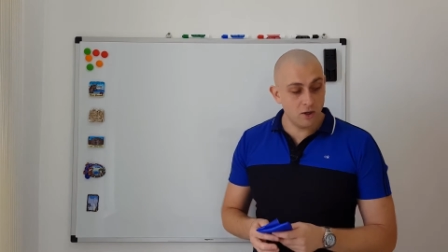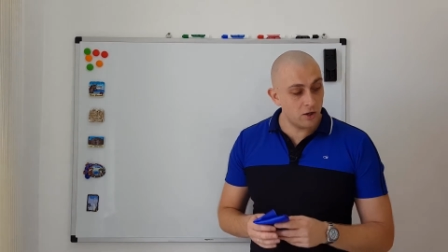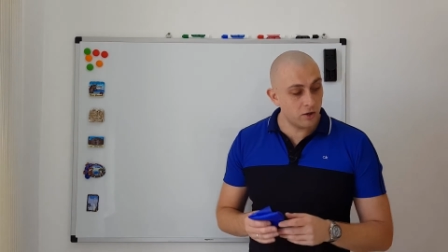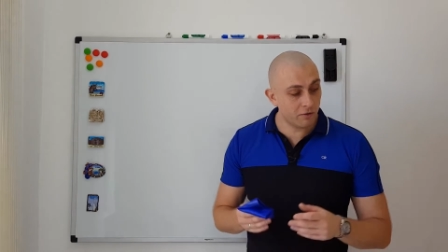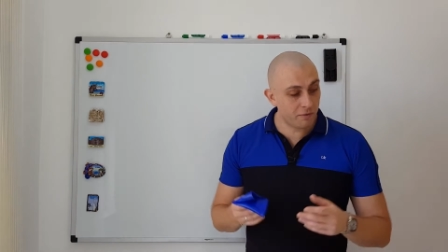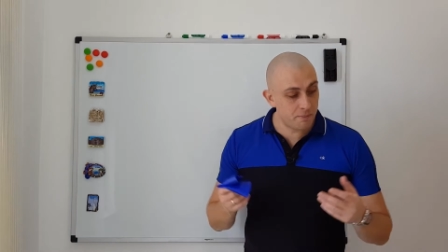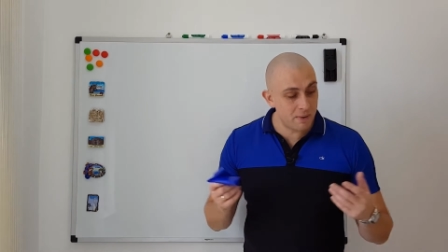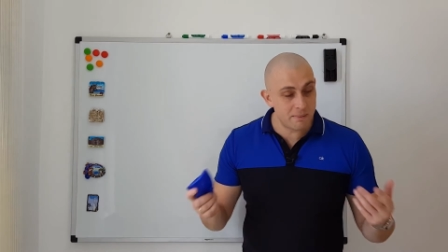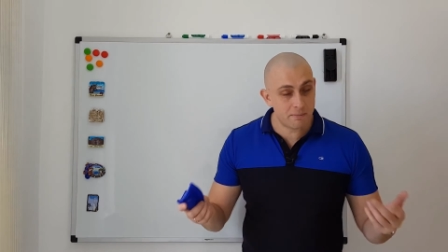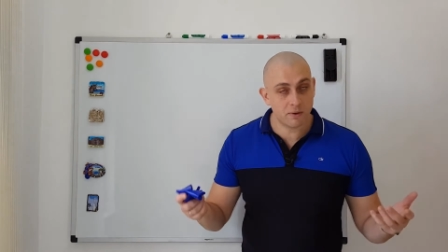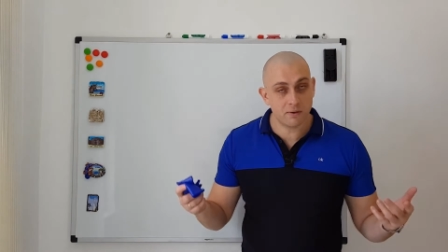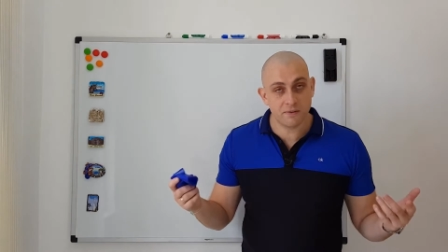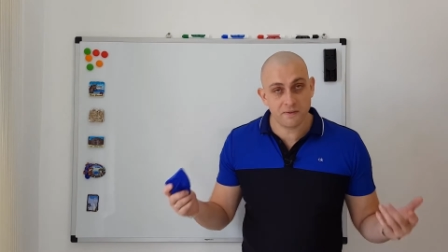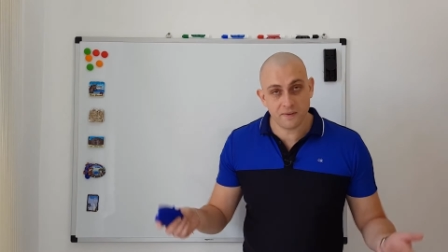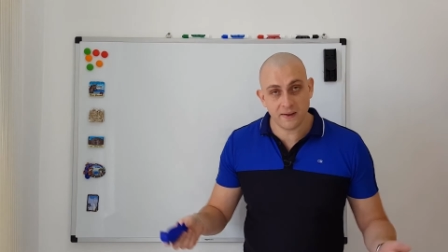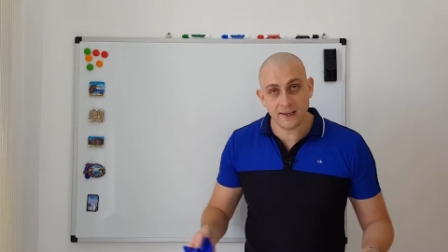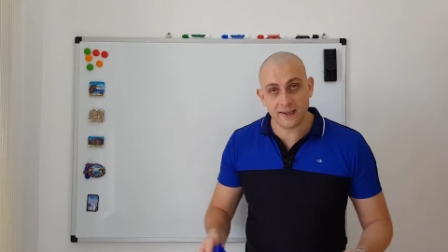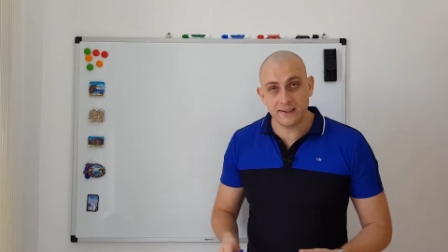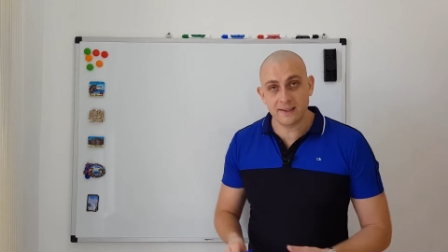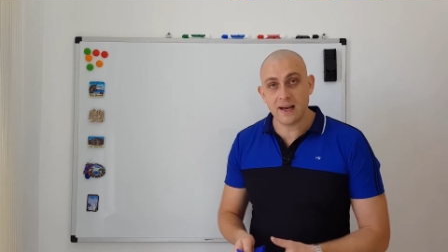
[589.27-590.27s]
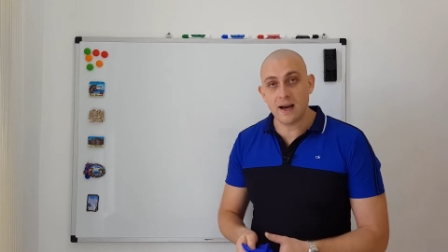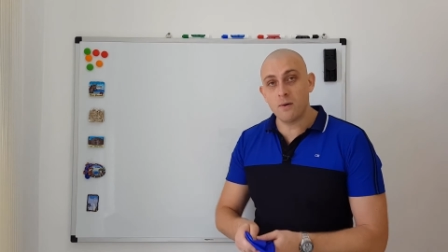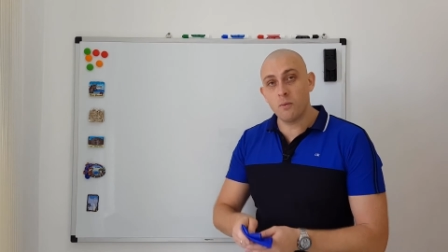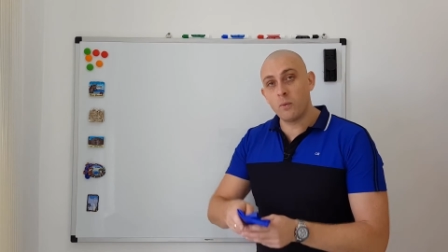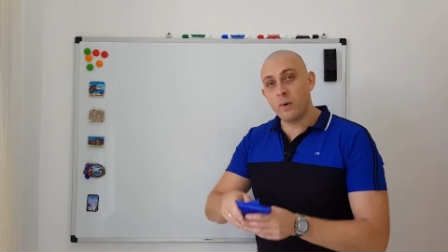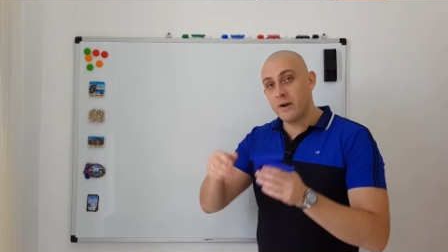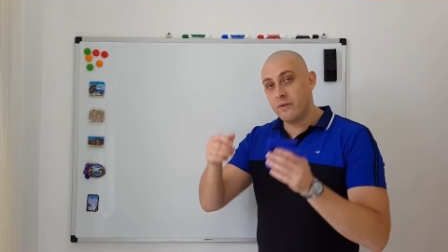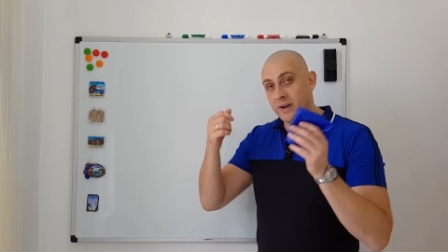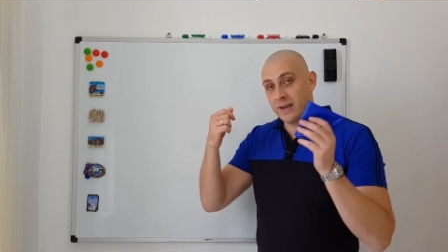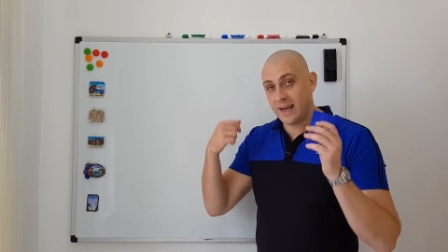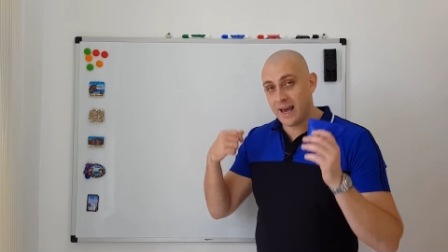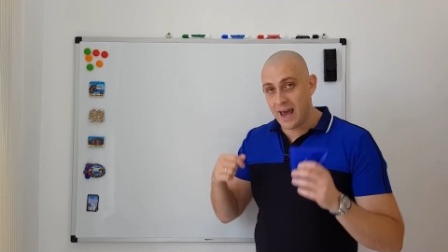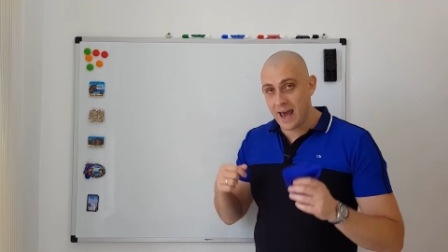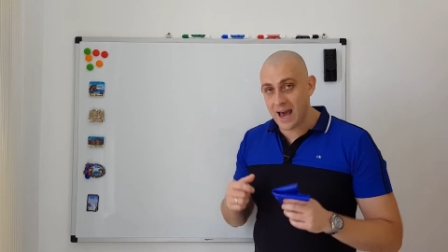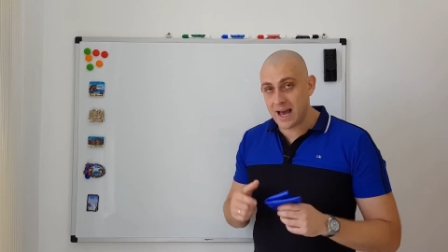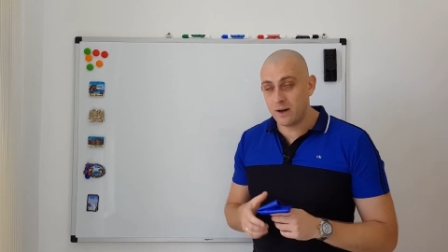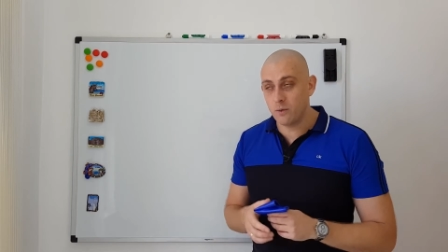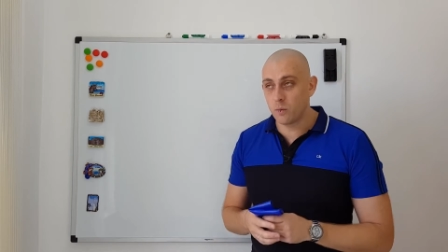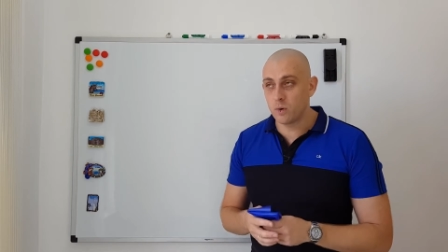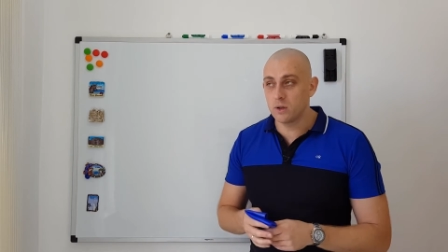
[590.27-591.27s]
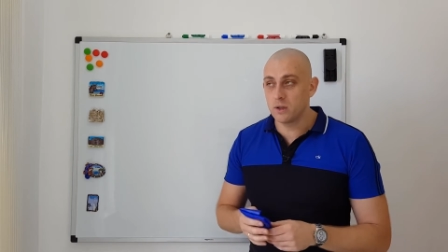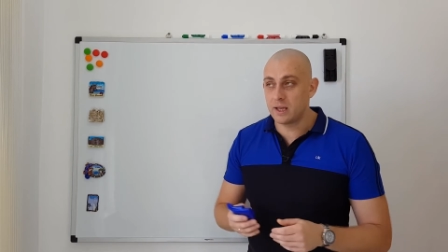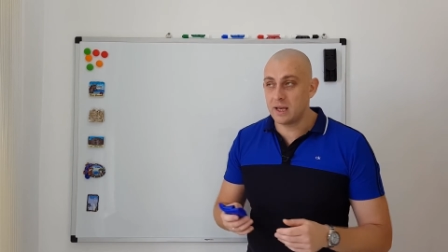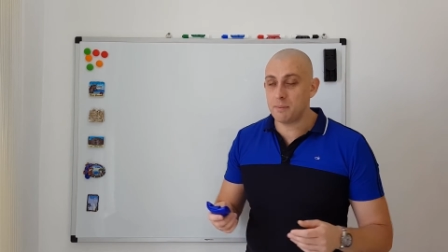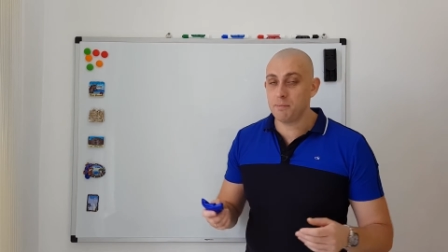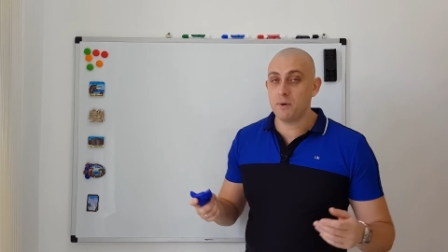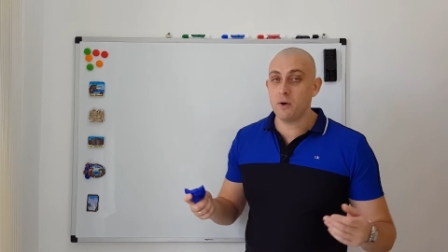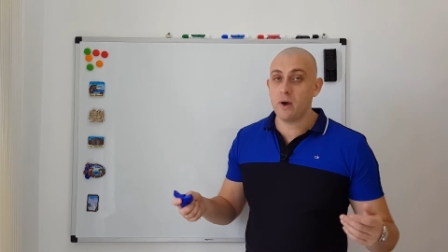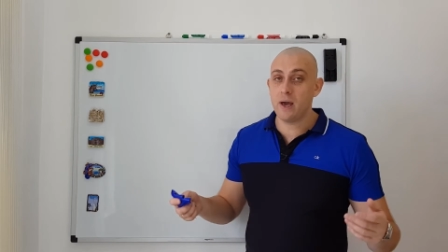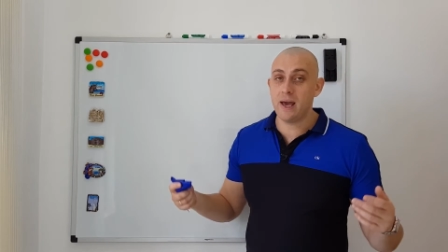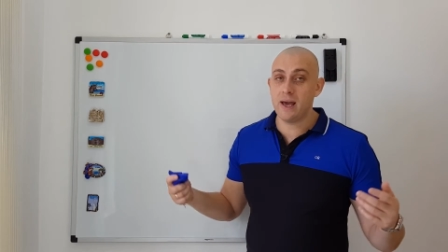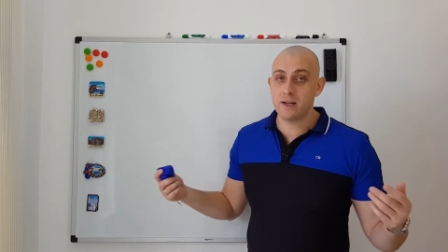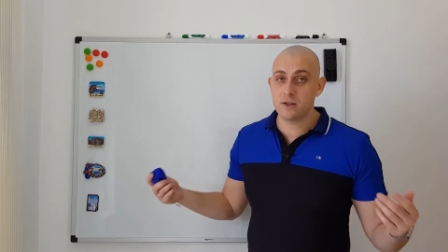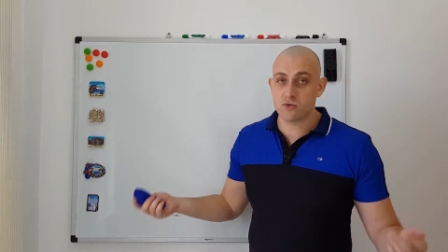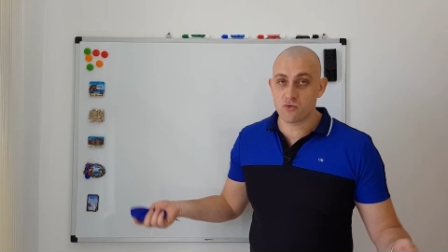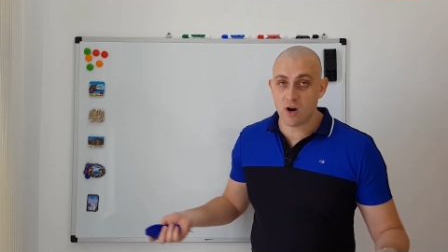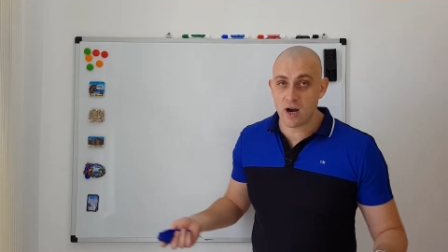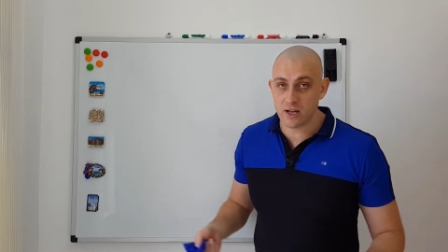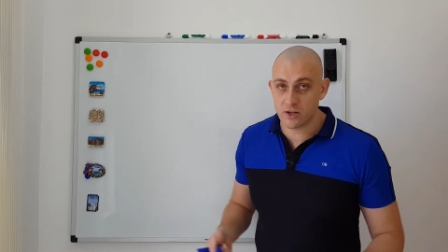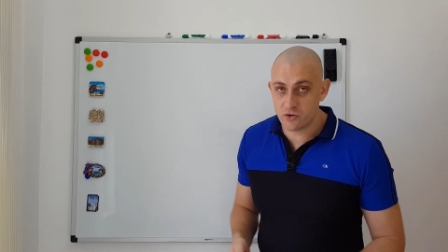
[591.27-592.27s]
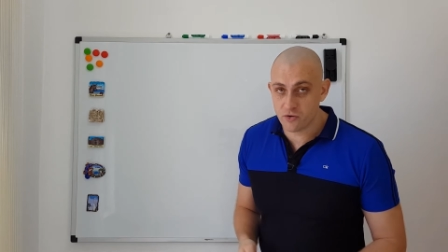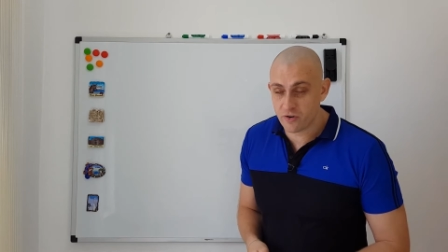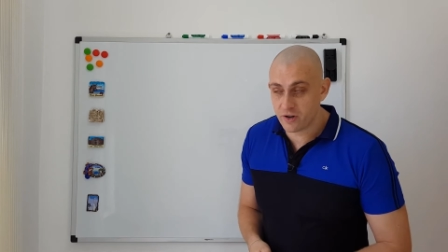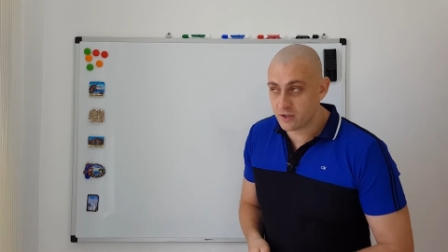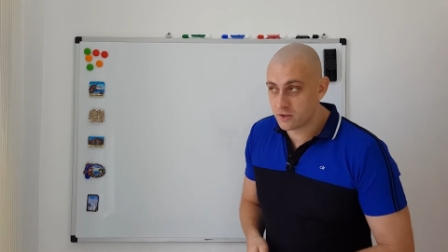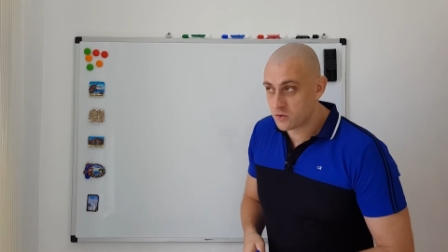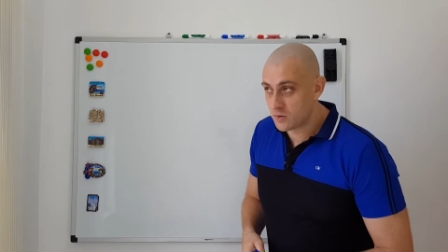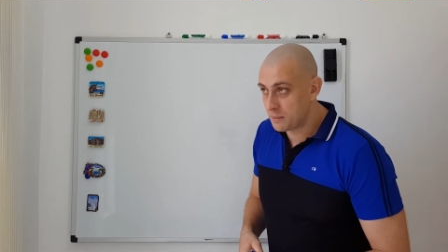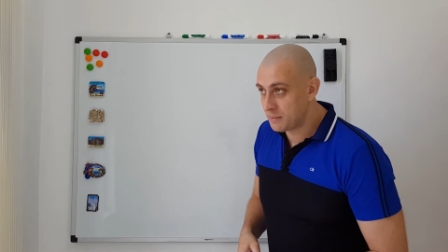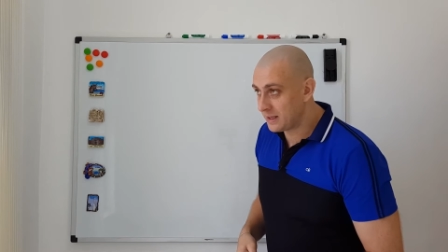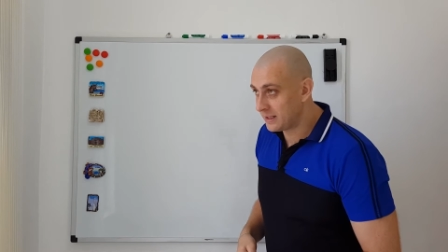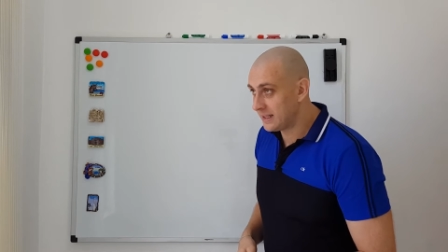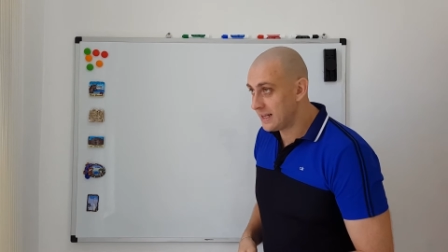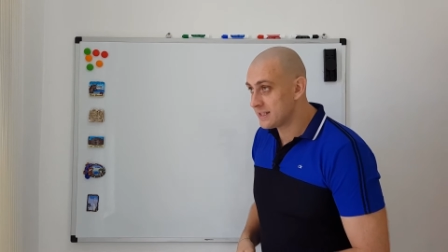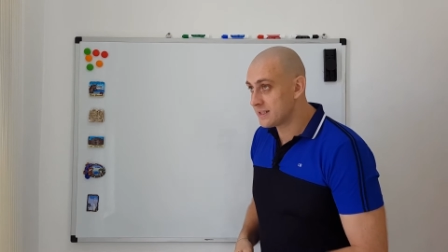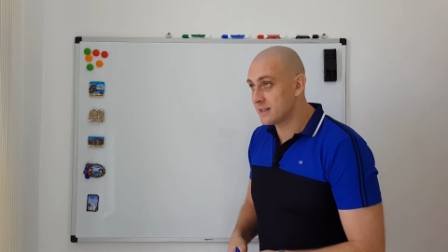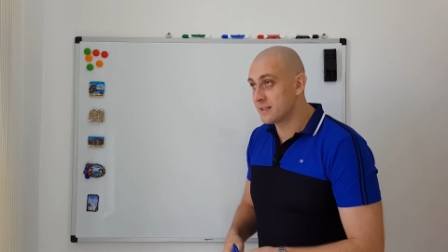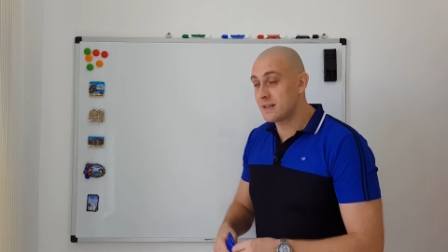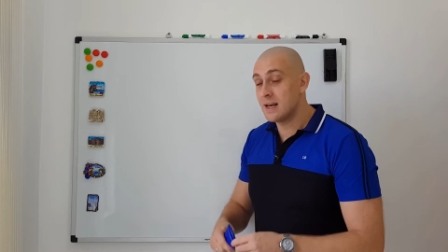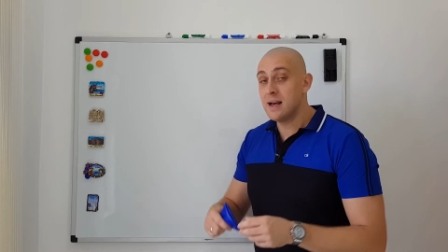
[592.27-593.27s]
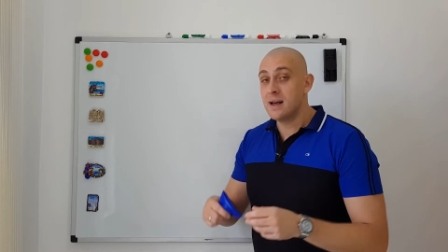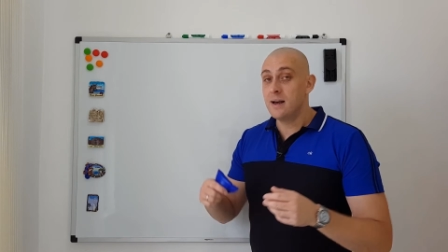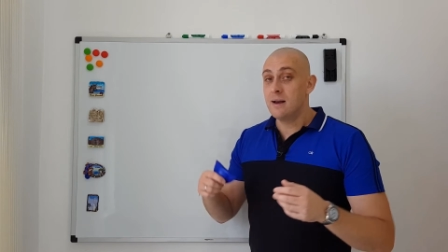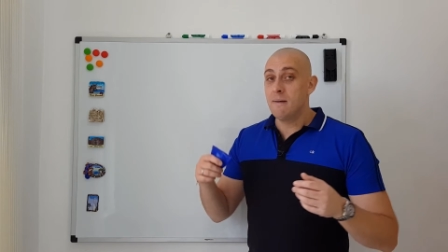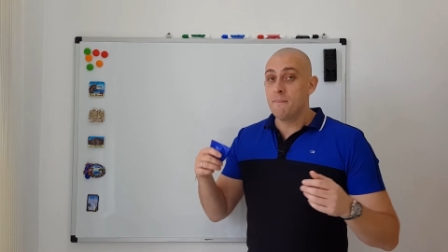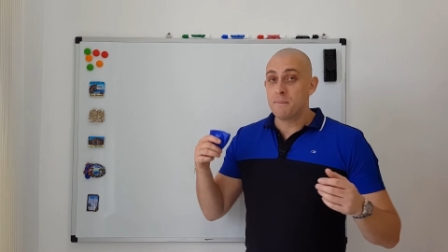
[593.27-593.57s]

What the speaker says: A lot of people think that wearing a hat will keep your hair dry during swimming lessons.